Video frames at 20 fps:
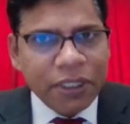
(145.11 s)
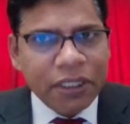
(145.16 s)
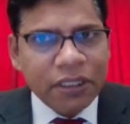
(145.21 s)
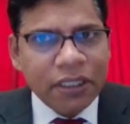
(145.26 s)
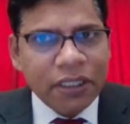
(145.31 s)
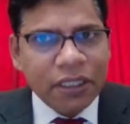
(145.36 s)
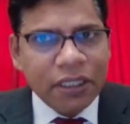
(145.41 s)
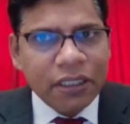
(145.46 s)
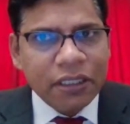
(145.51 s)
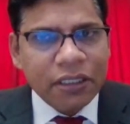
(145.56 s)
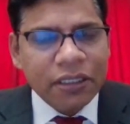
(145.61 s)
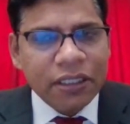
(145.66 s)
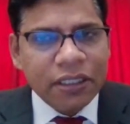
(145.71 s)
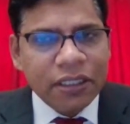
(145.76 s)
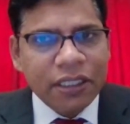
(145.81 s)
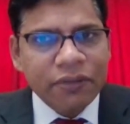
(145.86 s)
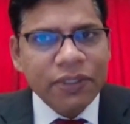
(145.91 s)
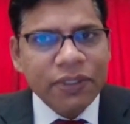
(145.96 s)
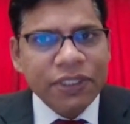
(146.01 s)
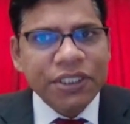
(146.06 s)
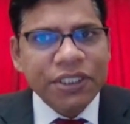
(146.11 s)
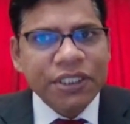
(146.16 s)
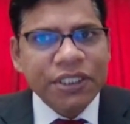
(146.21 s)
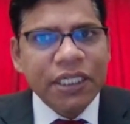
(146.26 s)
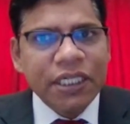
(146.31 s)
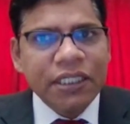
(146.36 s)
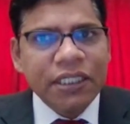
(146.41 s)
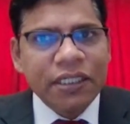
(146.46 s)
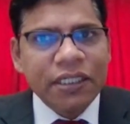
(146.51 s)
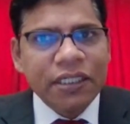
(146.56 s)
the
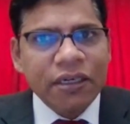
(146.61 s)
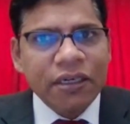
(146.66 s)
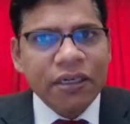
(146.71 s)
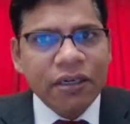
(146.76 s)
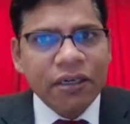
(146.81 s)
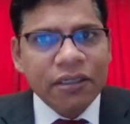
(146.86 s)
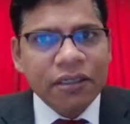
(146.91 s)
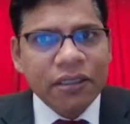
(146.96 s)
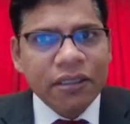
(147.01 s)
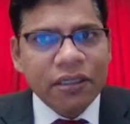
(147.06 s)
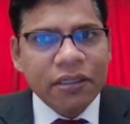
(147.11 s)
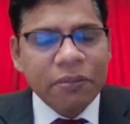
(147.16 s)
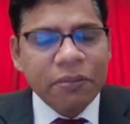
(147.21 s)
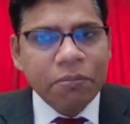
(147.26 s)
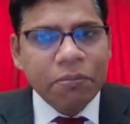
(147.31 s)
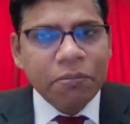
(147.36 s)
investigator or the